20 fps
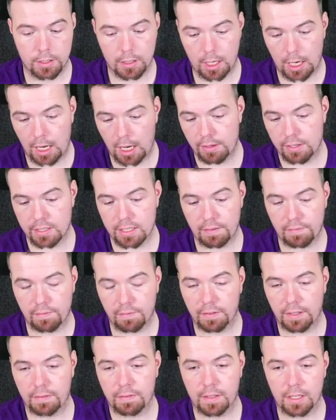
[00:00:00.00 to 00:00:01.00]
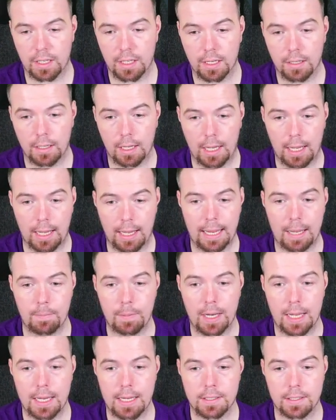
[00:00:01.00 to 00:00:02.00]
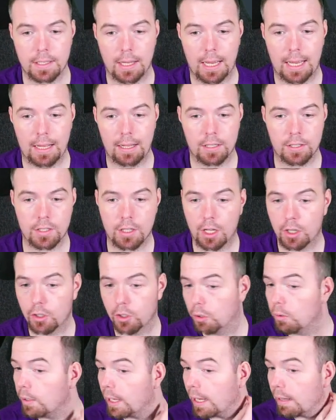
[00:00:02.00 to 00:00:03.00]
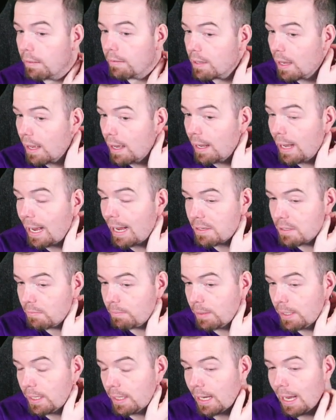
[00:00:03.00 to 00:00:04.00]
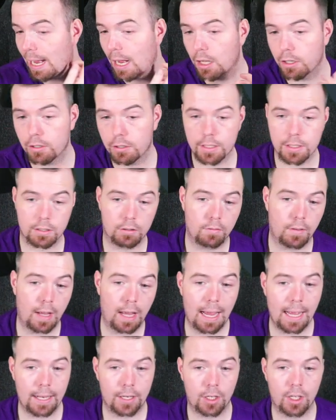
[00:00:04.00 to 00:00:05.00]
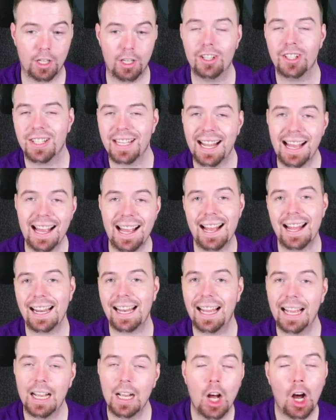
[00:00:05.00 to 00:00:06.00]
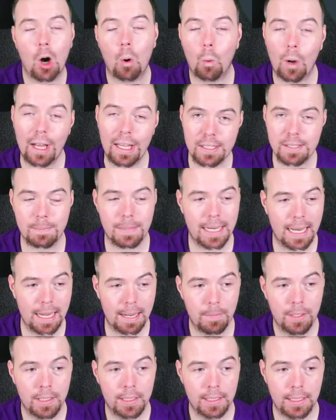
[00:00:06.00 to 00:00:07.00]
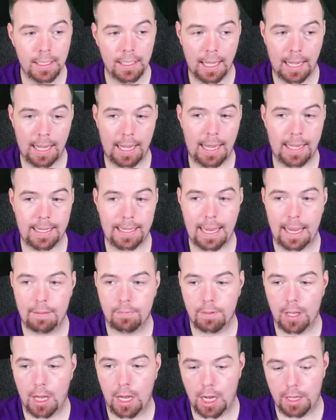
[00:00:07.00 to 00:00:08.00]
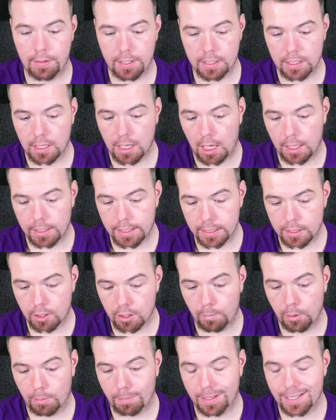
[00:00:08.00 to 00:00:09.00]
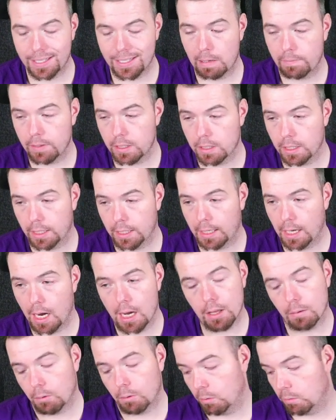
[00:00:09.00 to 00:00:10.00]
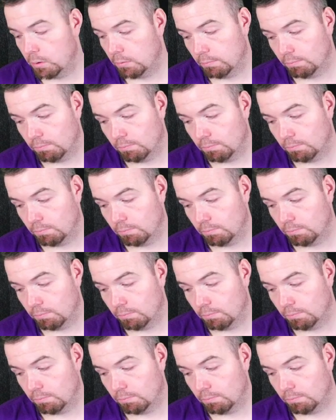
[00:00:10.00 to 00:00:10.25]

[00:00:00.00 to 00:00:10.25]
Uh, the 750. Uh, Jimenez, Alastando, Ginter, Asabi, Andre Silva and Onana. What's my name? Uh, yeah, uh, this card is coming up at 17k at the moment.